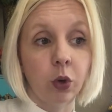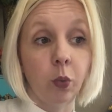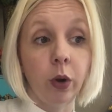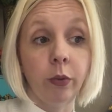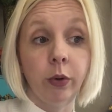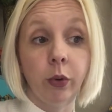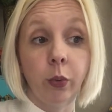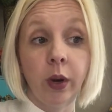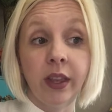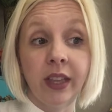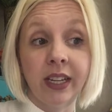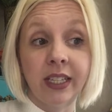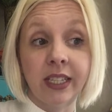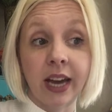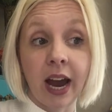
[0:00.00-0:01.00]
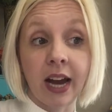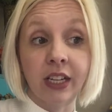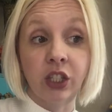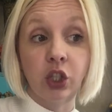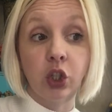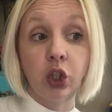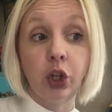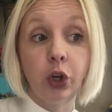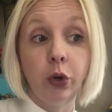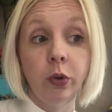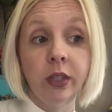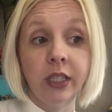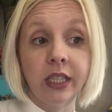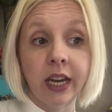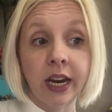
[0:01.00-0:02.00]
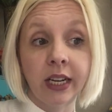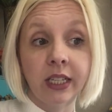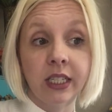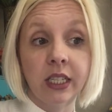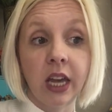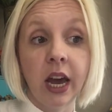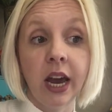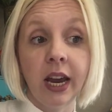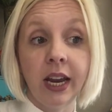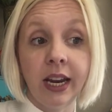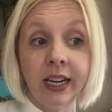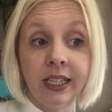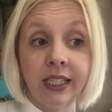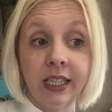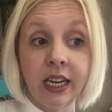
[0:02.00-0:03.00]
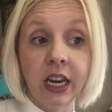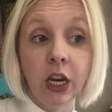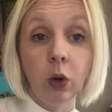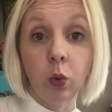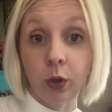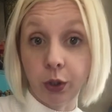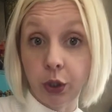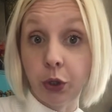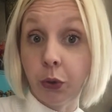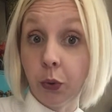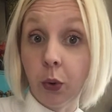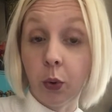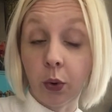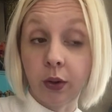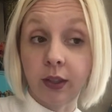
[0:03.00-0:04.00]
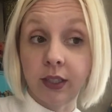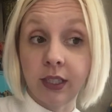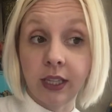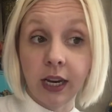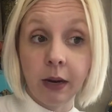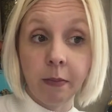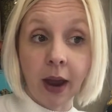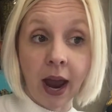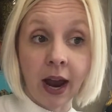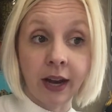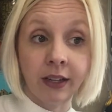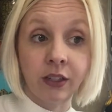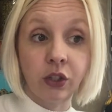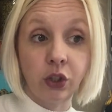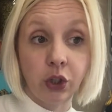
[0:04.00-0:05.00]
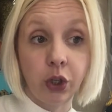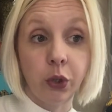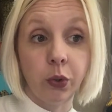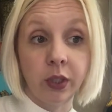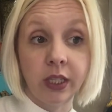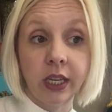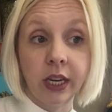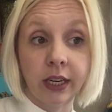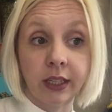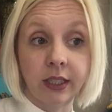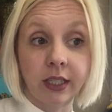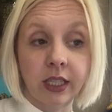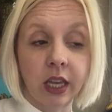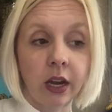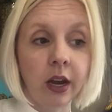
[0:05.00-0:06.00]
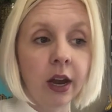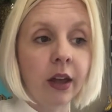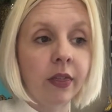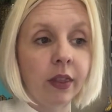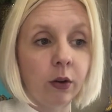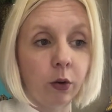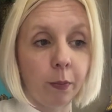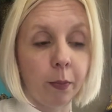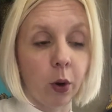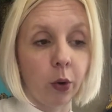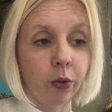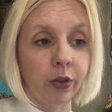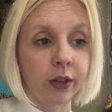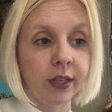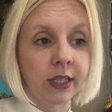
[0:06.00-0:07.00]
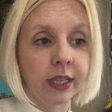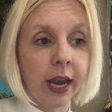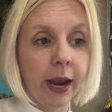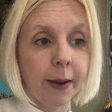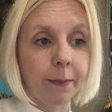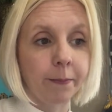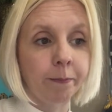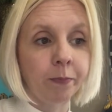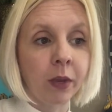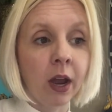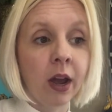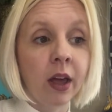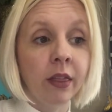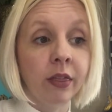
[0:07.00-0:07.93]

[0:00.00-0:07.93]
So we would read this as two sixths is equal to or the same as two sixths. They're both the same.